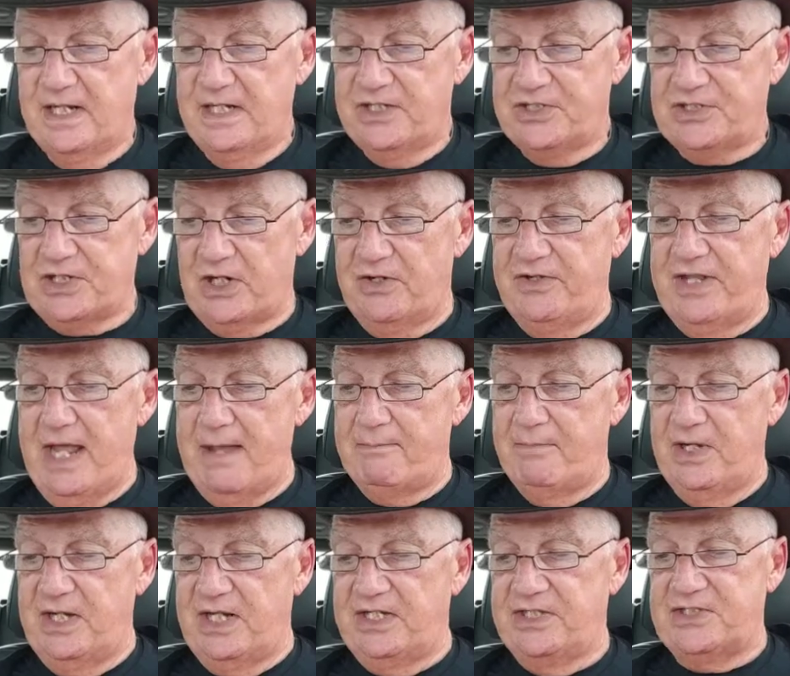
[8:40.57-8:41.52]
So that
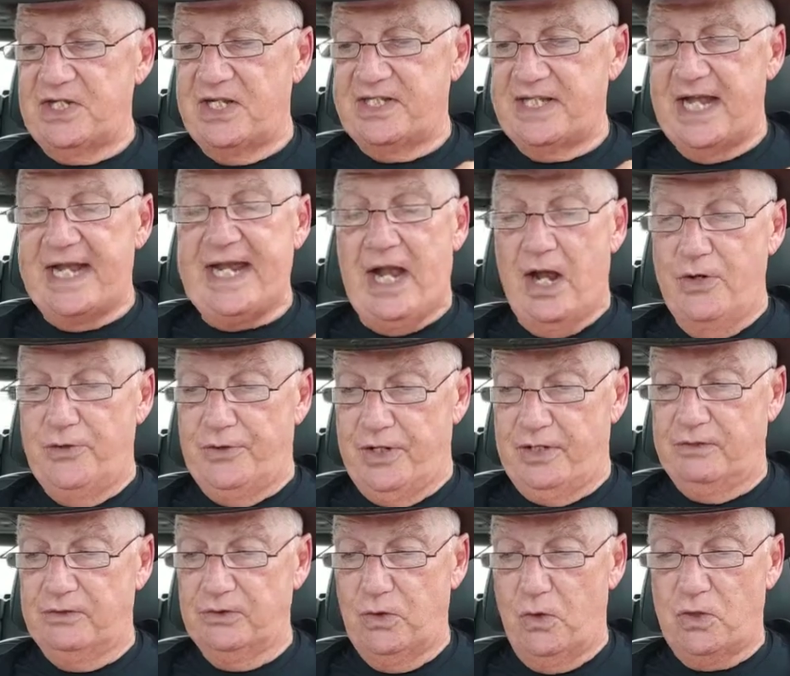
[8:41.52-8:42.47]
means that they own
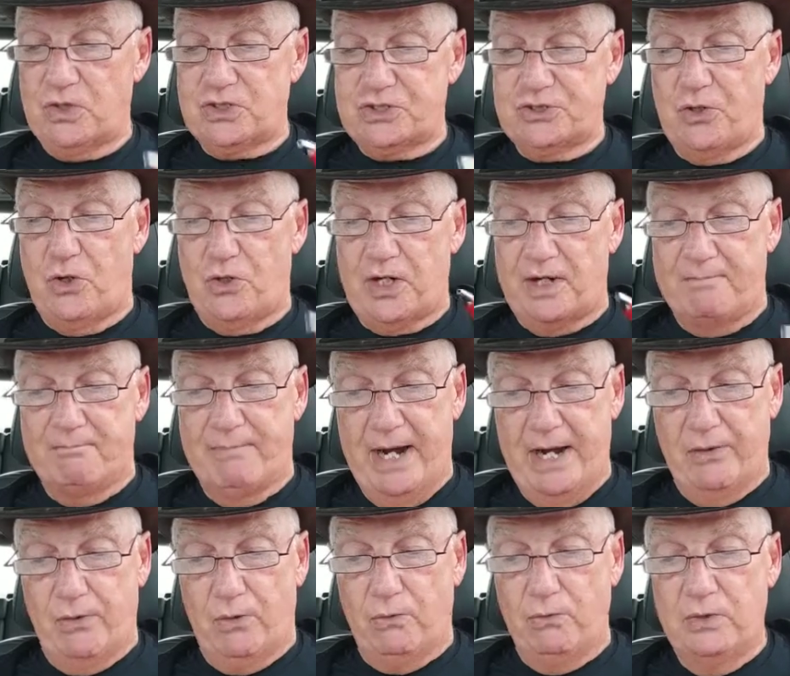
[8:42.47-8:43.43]
it, lock, stock and
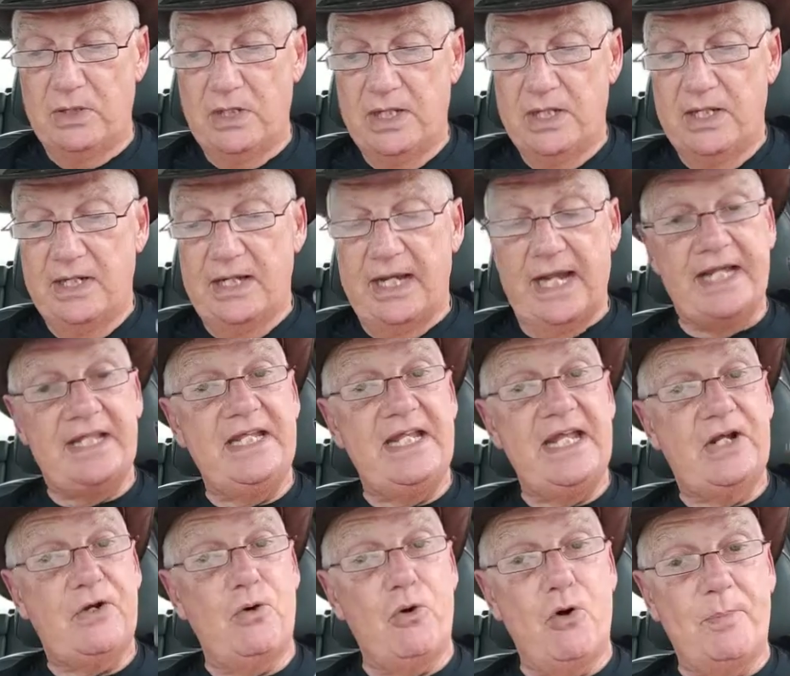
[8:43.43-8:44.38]
barrel, and
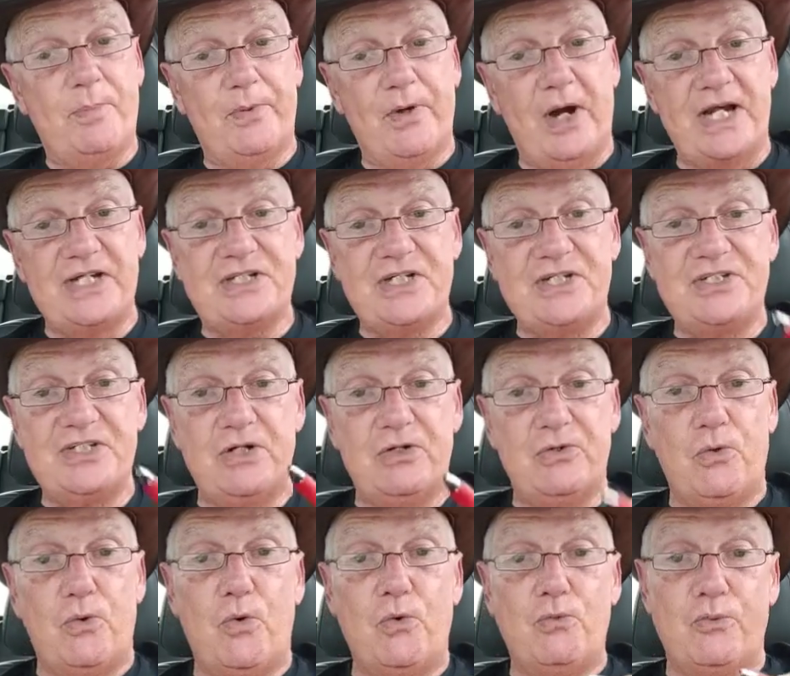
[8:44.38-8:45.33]
their corporations are
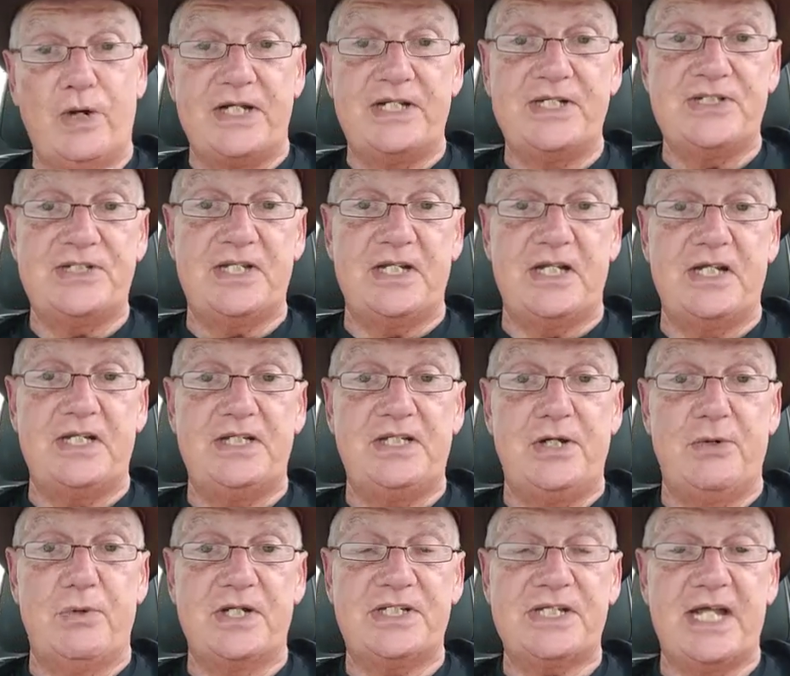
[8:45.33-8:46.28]
all registered in the
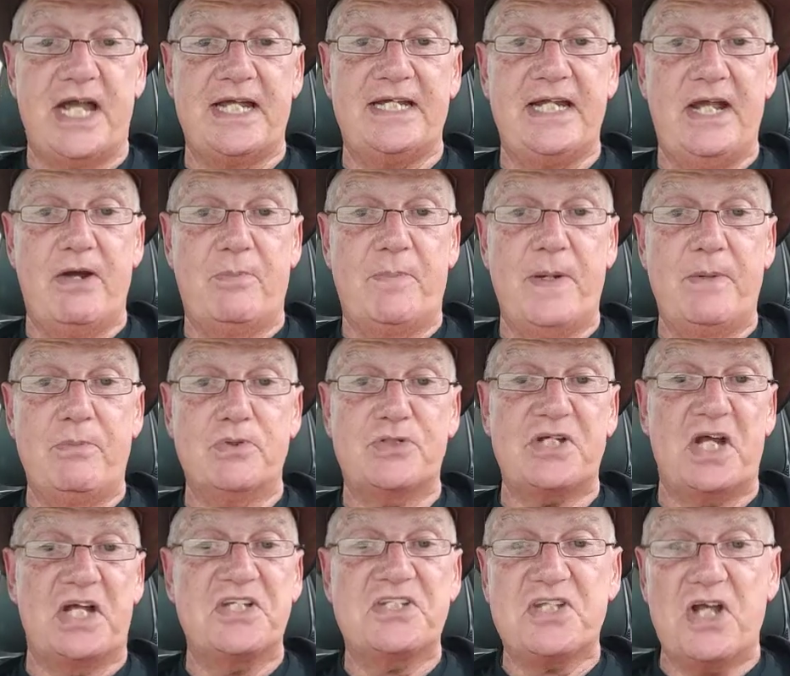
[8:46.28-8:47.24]
USA. Now, people
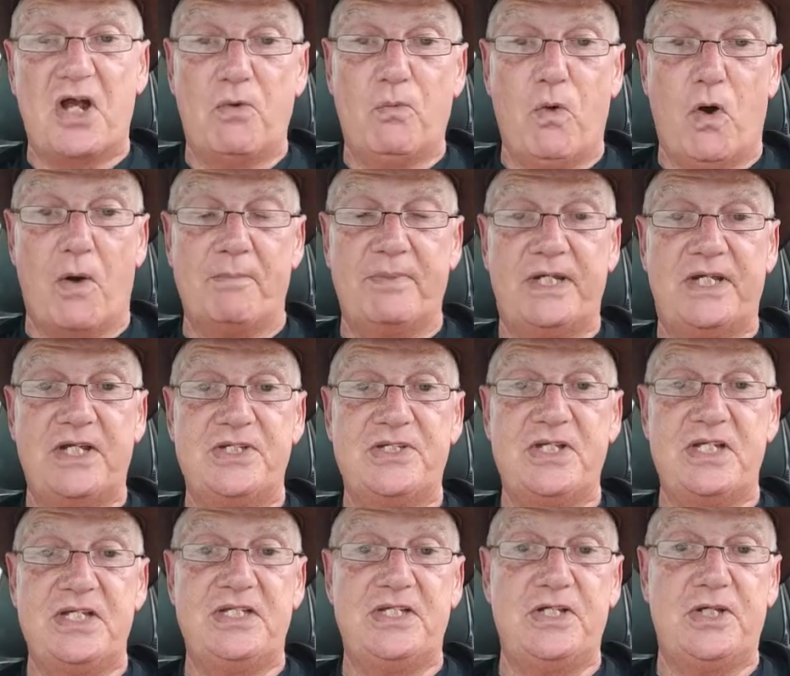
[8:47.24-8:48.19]
say, so what? Because
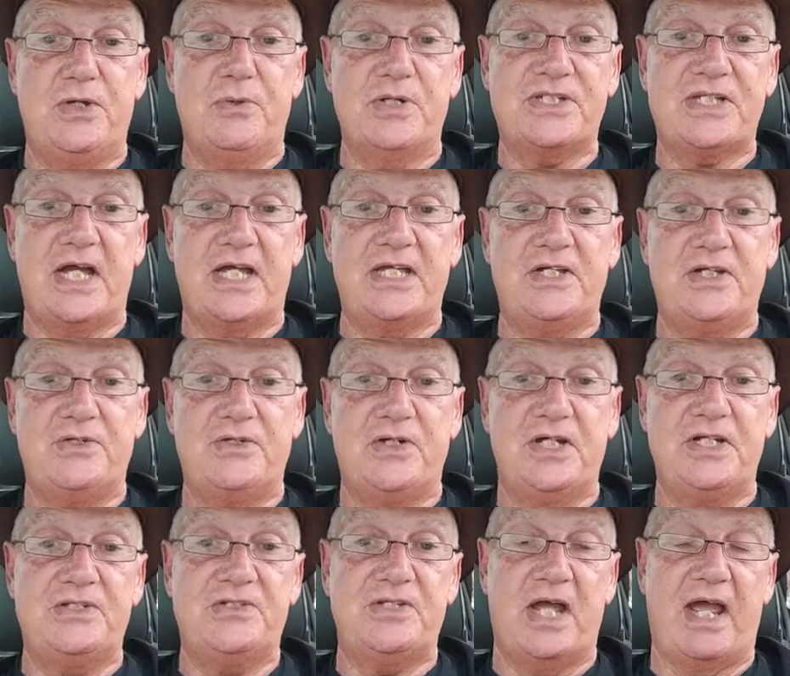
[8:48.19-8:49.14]
in the USA you
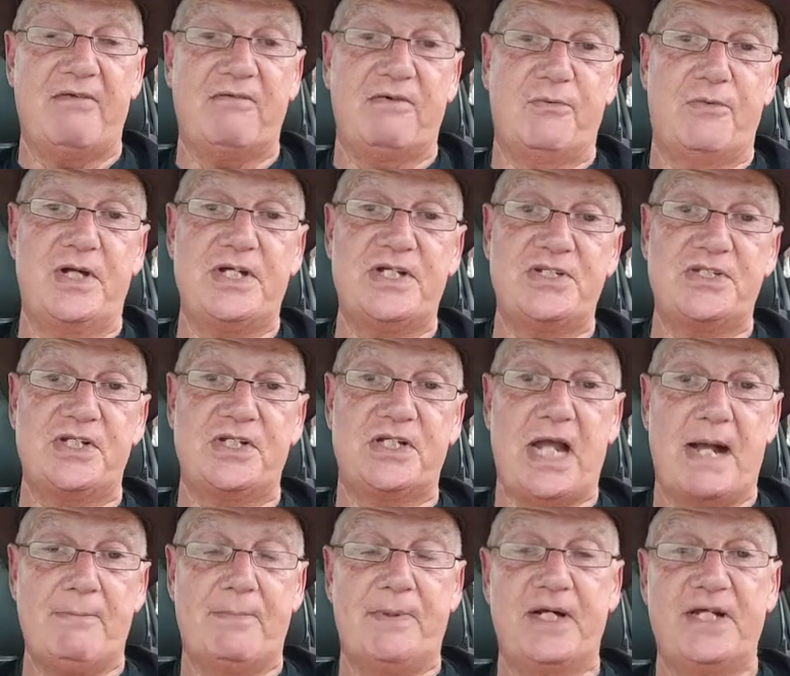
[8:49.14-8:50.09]
need to have a registered
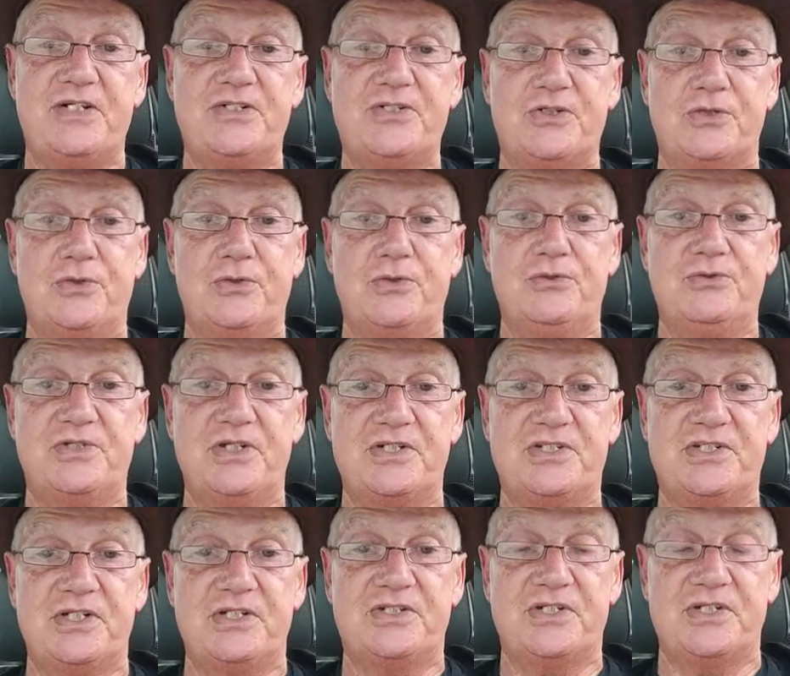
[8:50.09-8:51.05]
company to
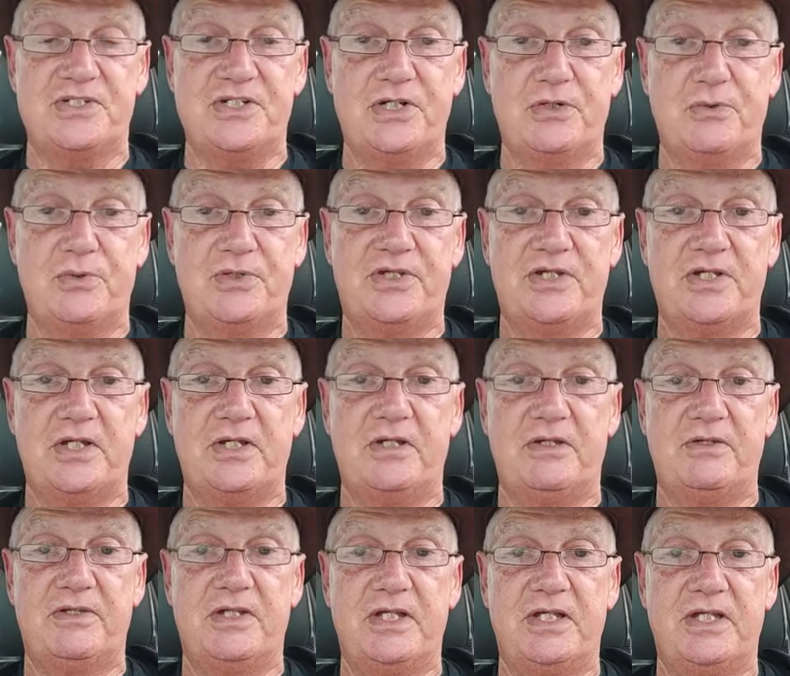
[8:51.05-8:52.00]
deal with
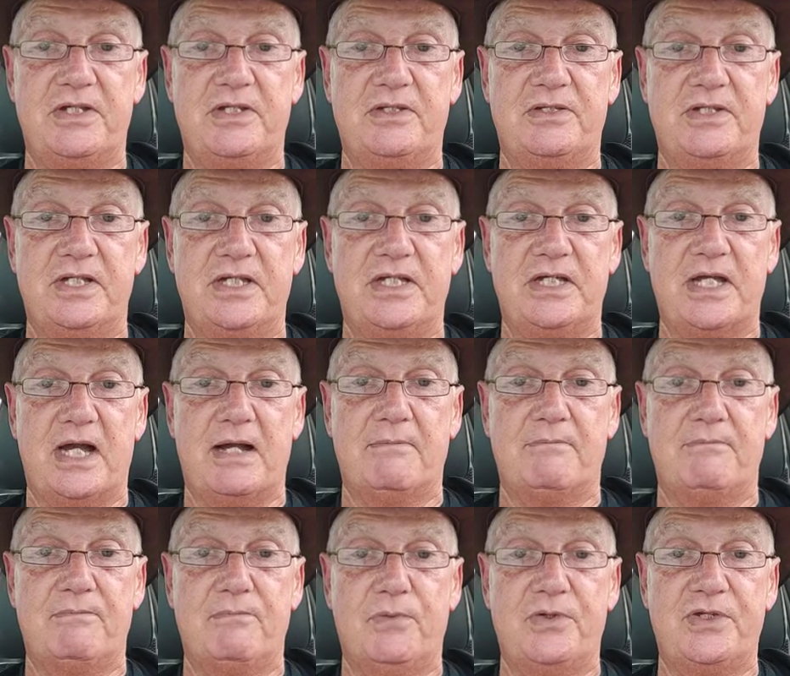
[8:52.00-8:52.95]
the
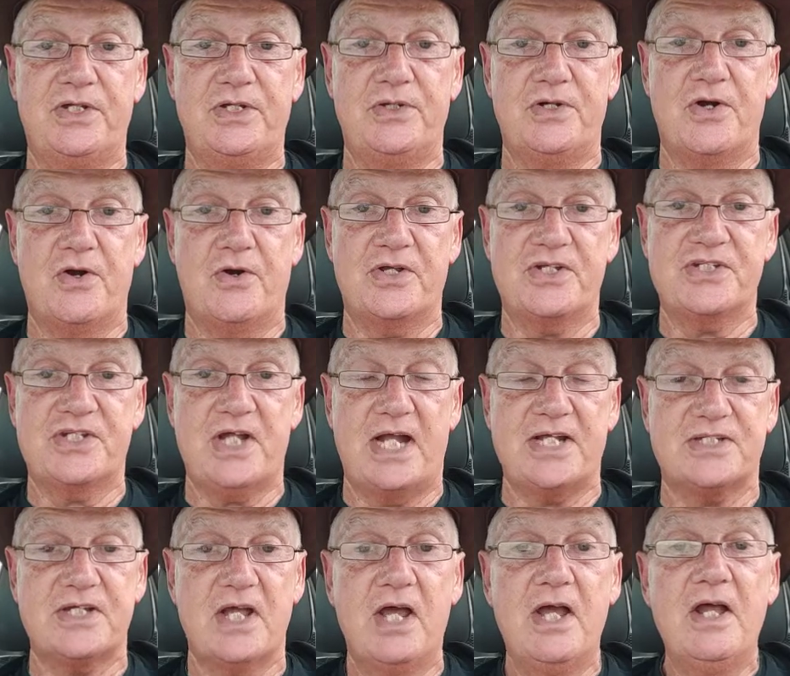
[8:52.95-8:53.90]
United
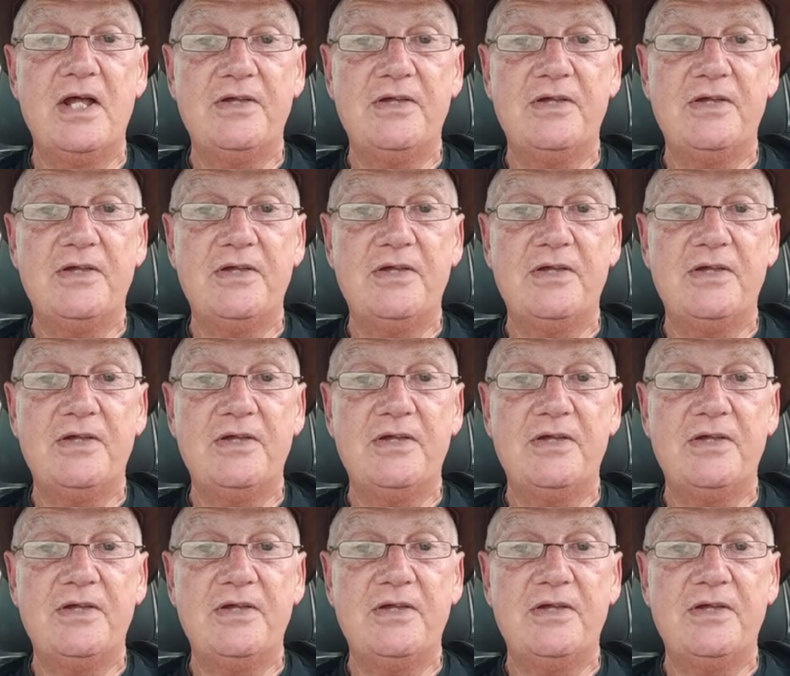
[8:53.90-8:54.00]
States.